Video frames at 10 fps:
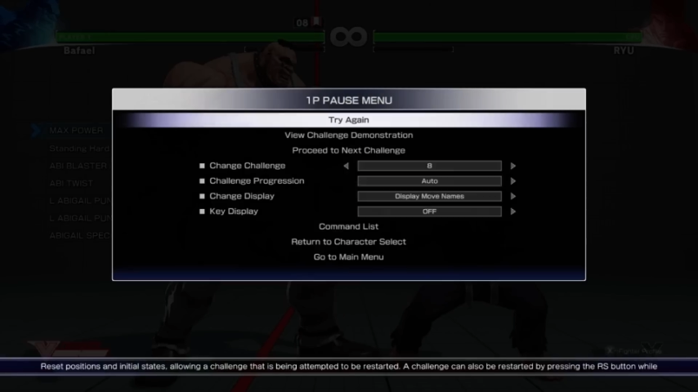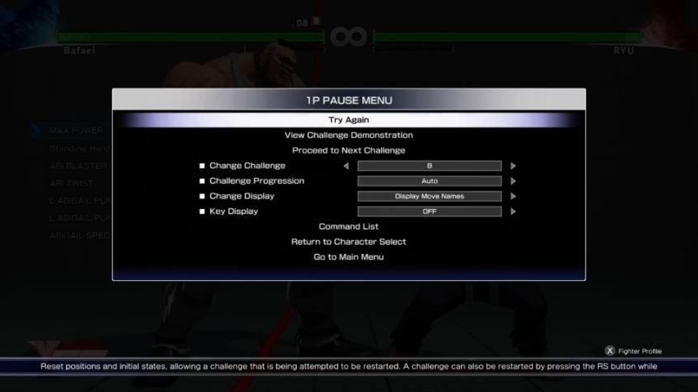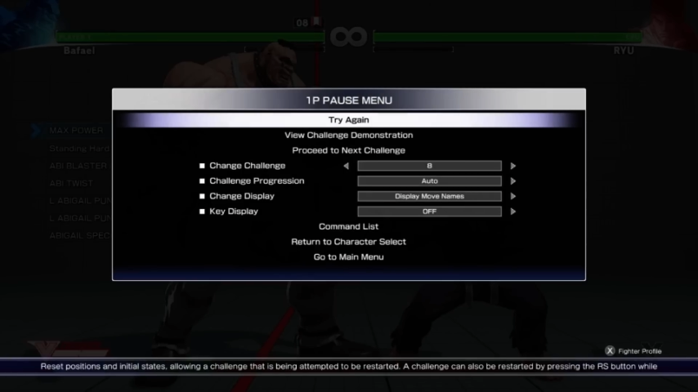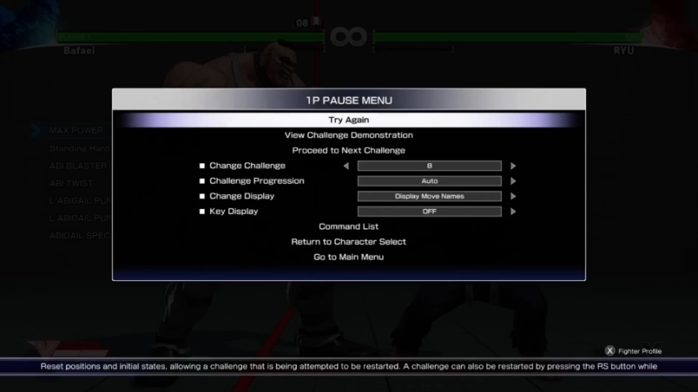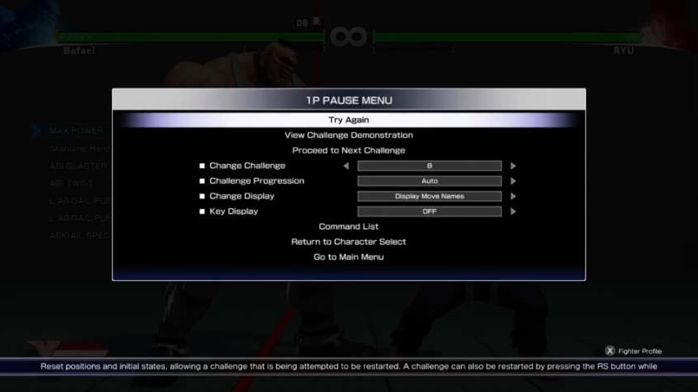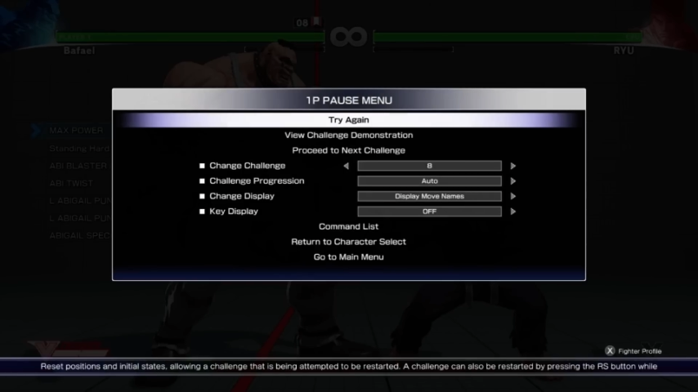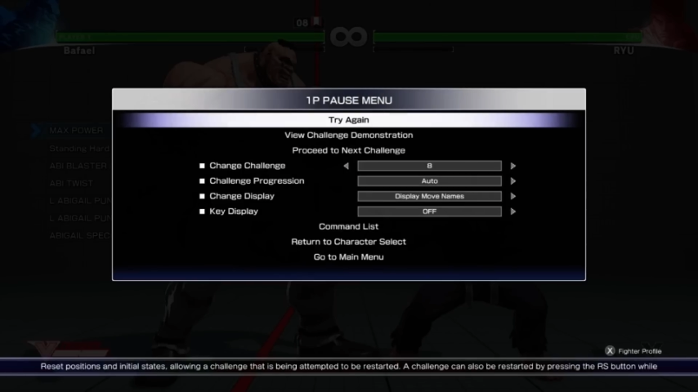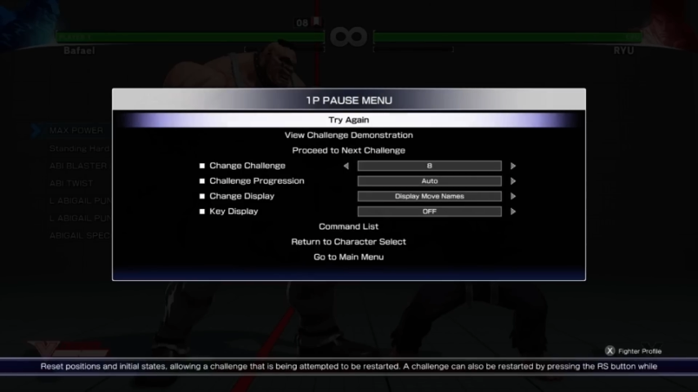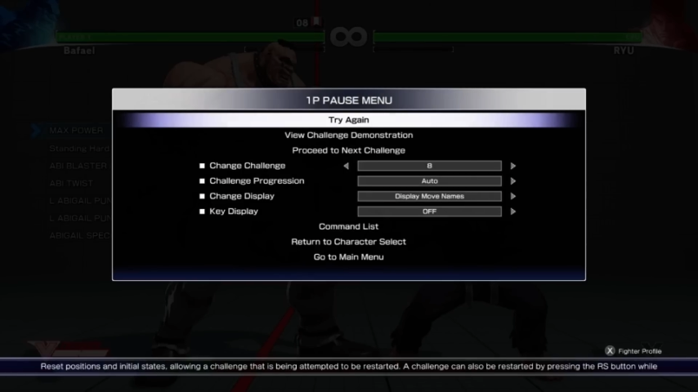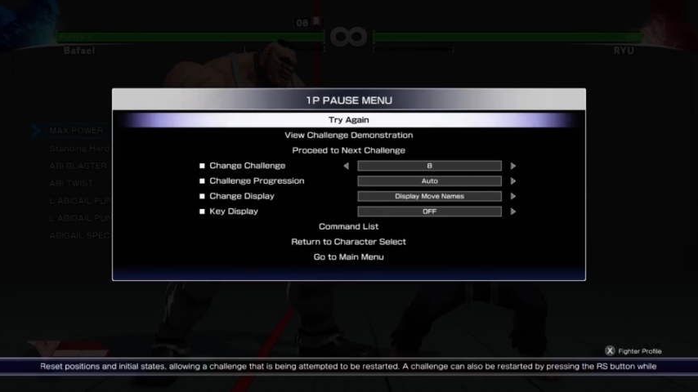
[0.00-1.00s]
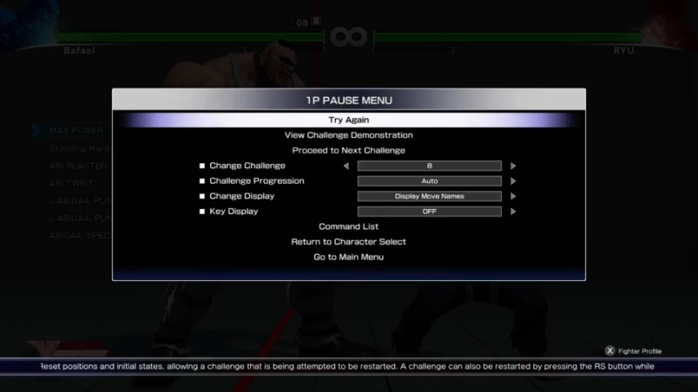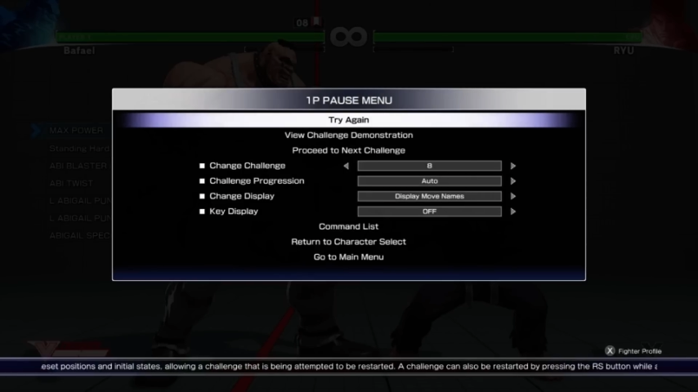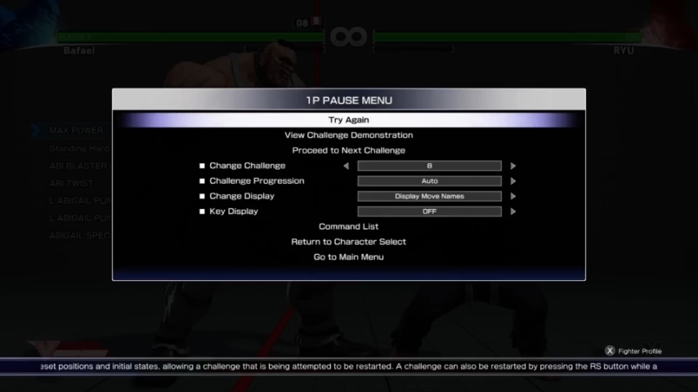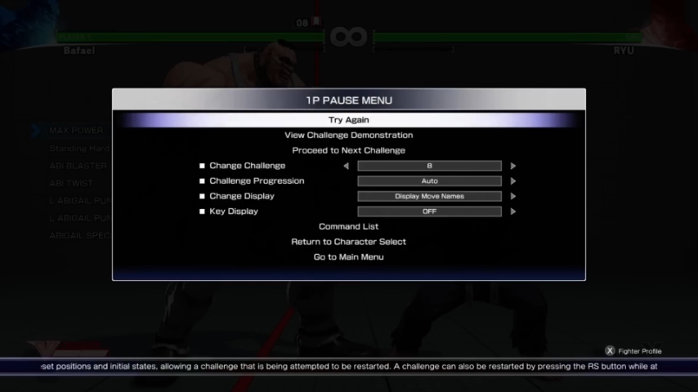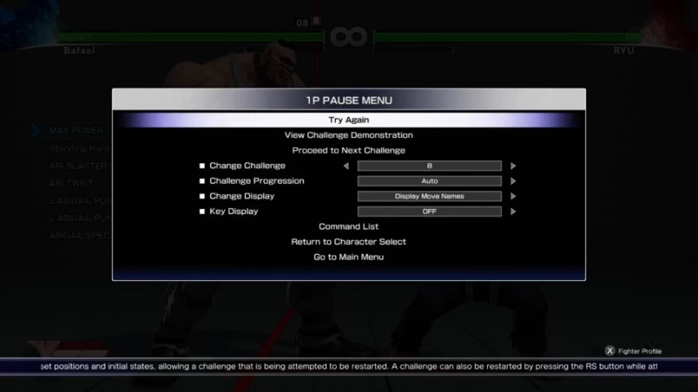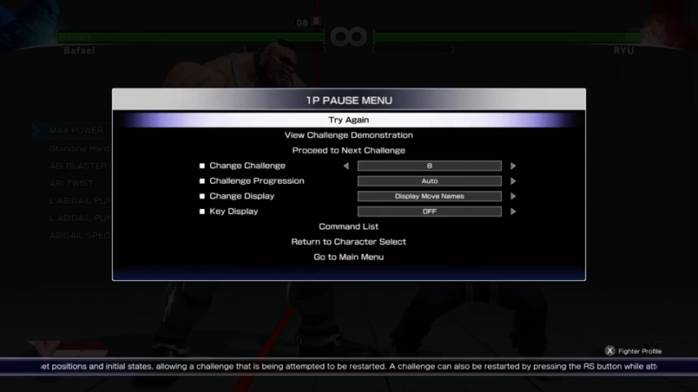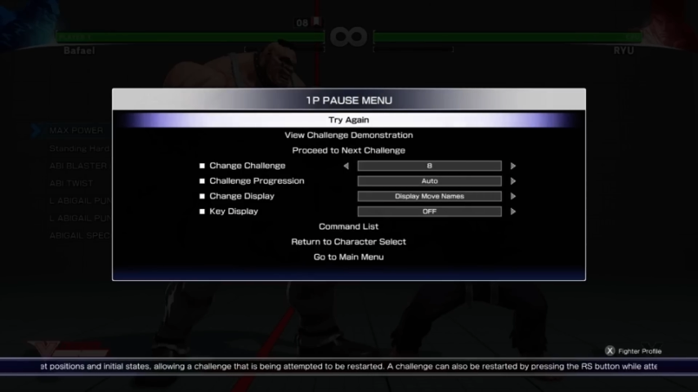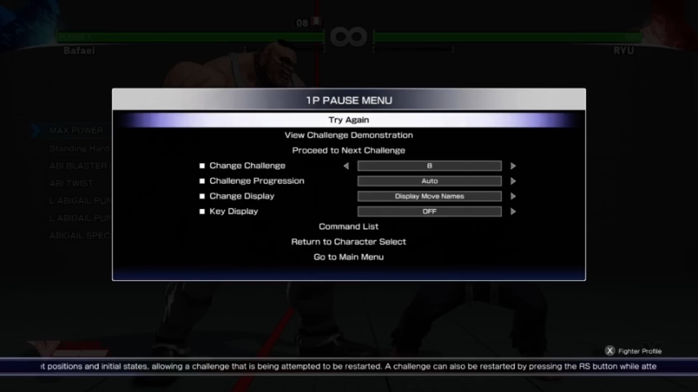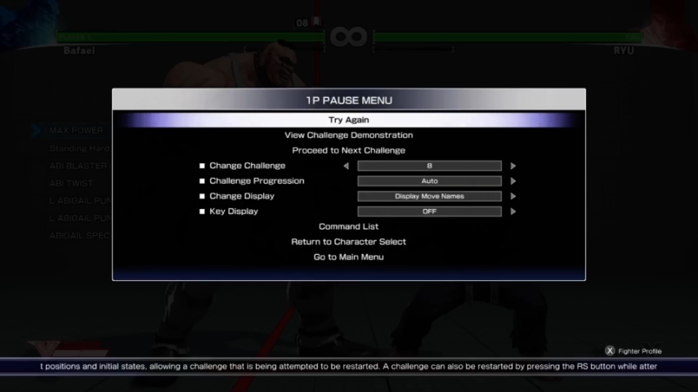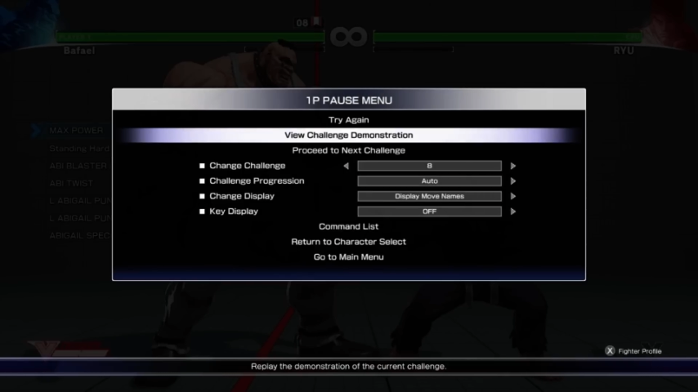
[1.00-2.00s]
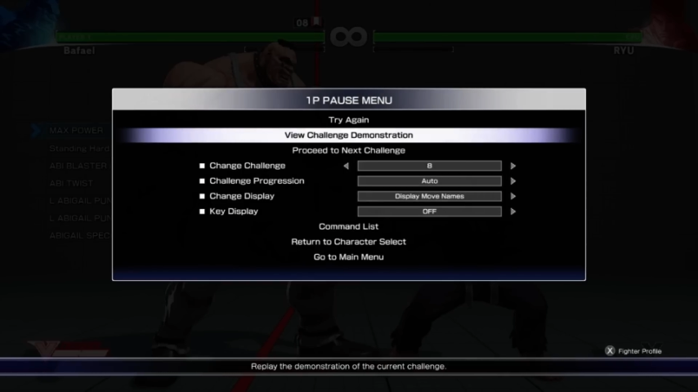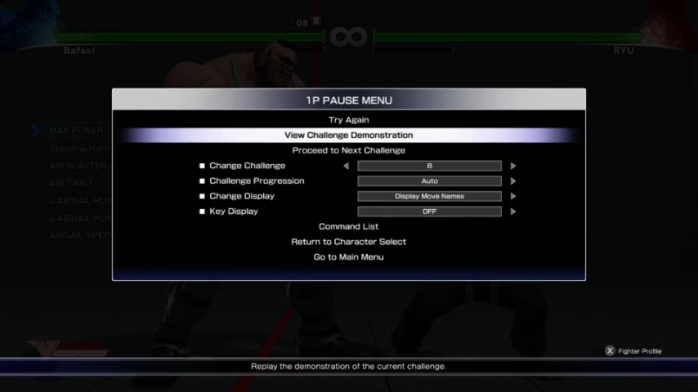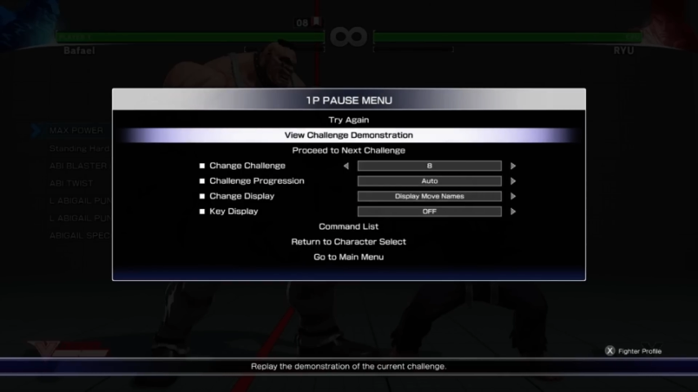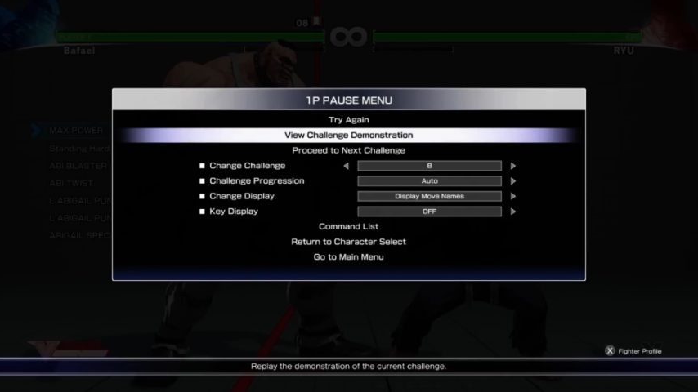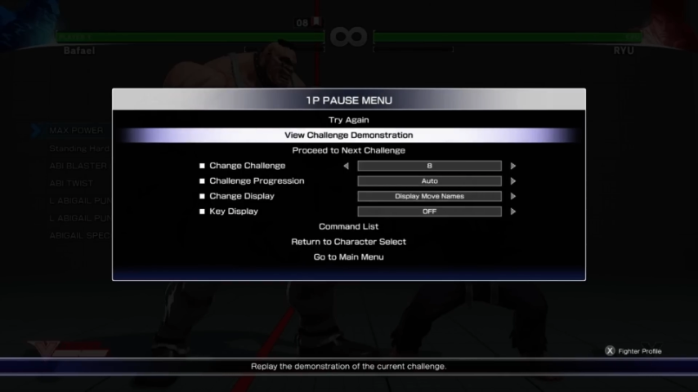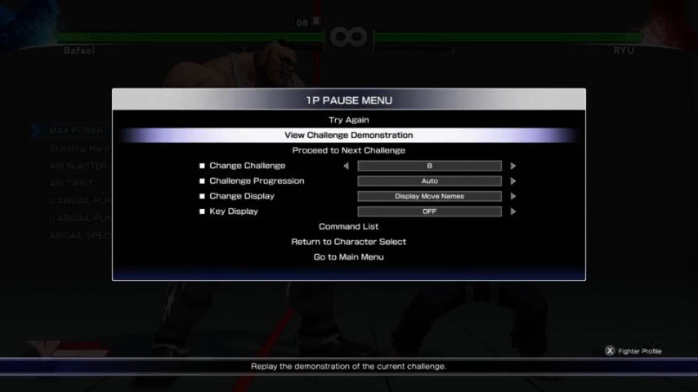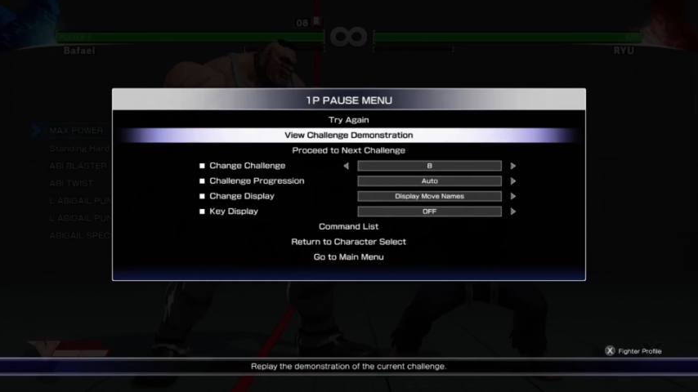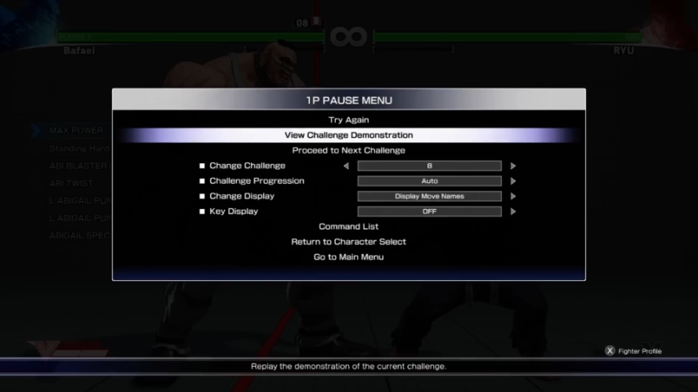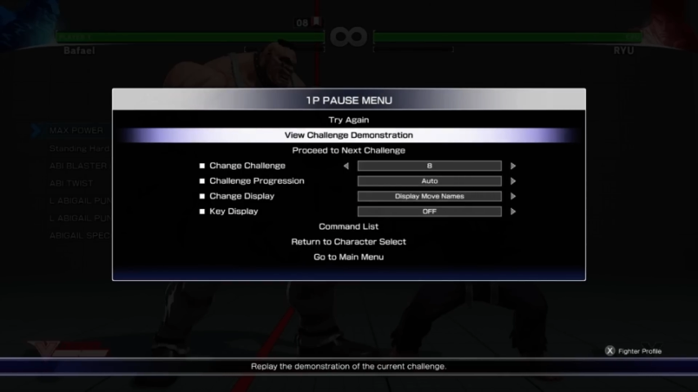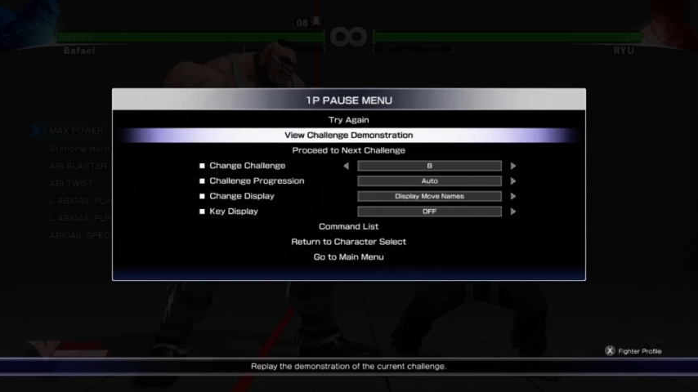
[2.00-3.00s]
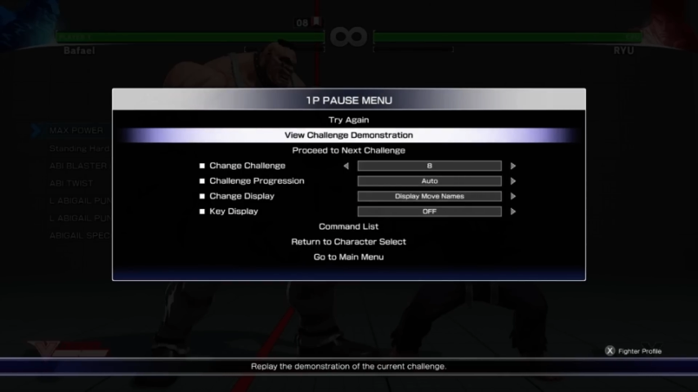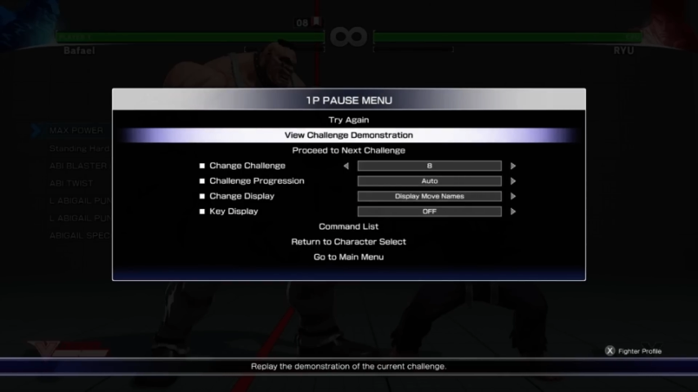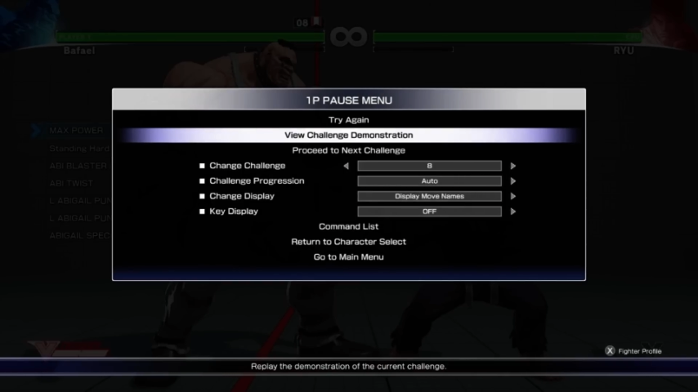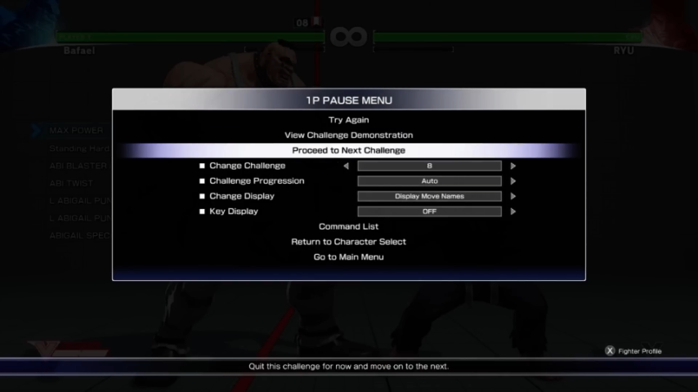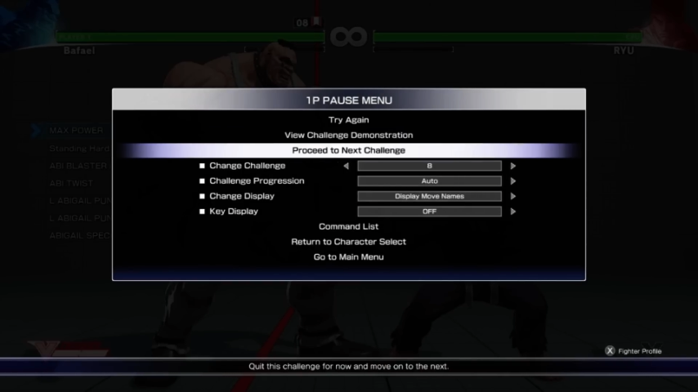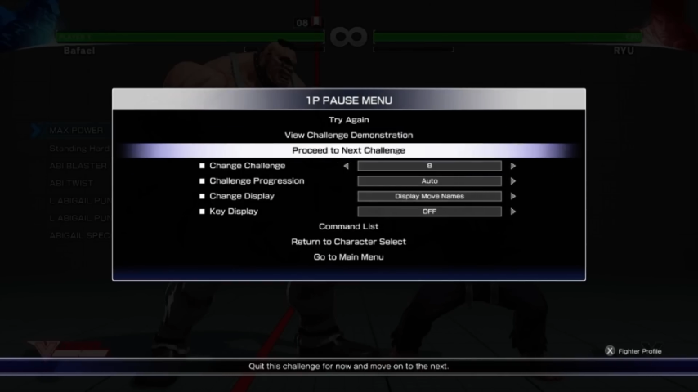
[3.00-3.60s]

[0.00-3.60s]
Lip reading: Nobody's mouth can be seen.